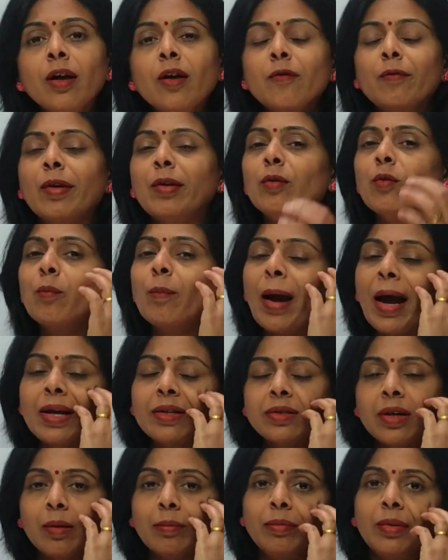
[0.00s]
When you buy
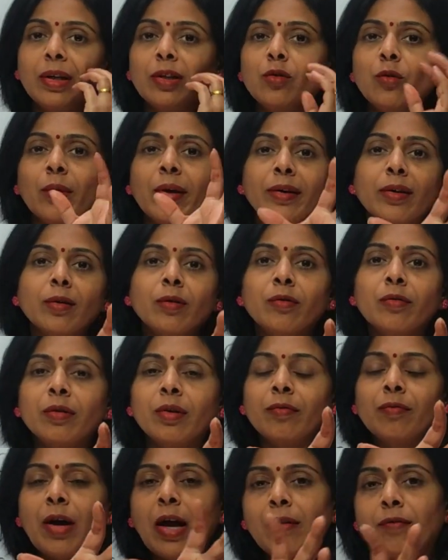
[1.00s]
something, you get a
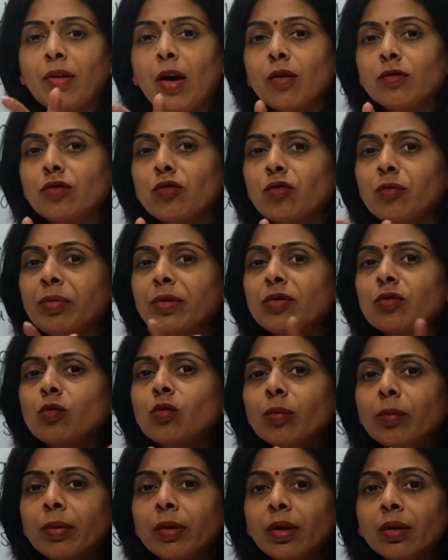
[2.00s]
5,000 rupees
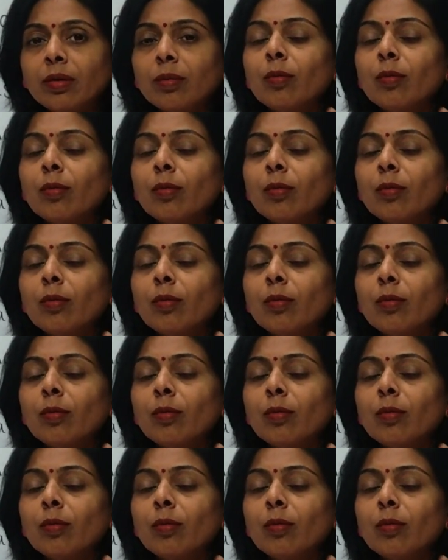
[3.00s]
coupon.